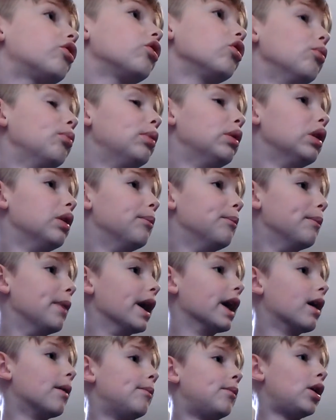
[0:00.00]
to
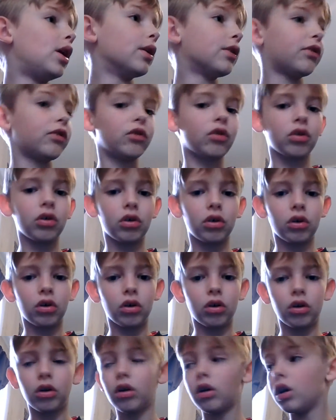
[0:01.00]
Mega
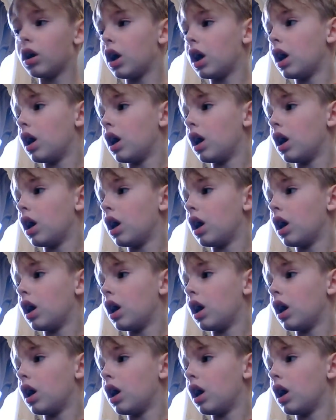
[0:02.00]
Monster,